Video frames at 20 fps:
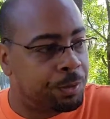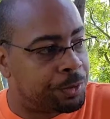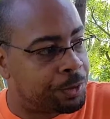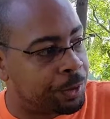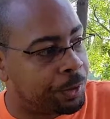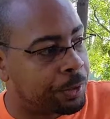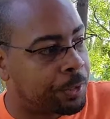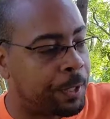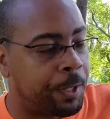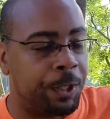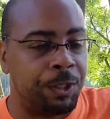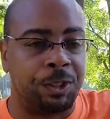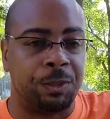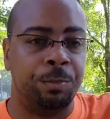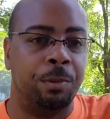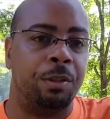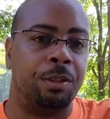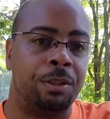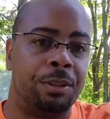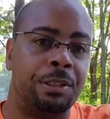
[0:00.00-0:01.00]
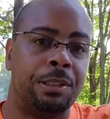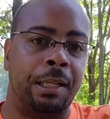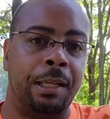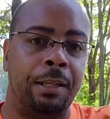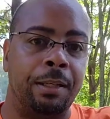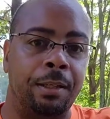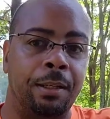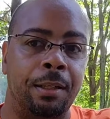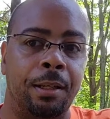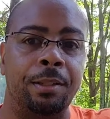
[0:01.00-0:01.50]
to the customer's
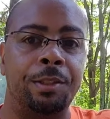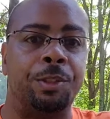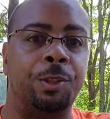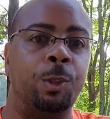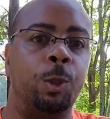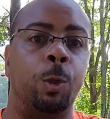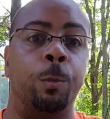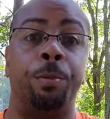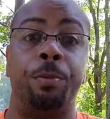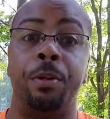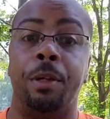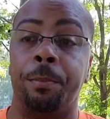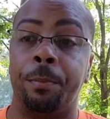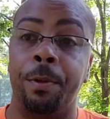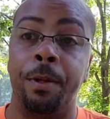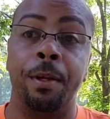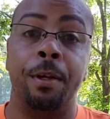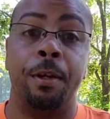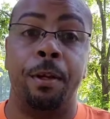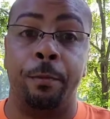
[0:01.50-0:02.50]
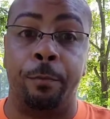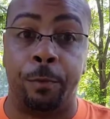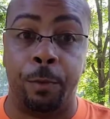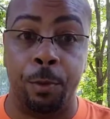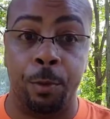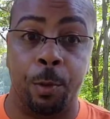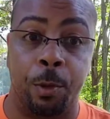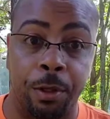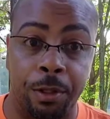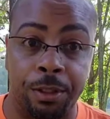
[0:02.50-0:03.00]
tank until you open up a
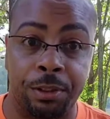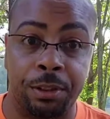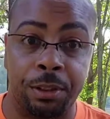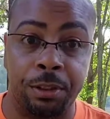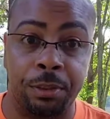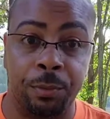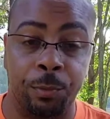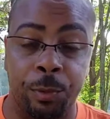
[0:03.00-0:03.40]
few doors,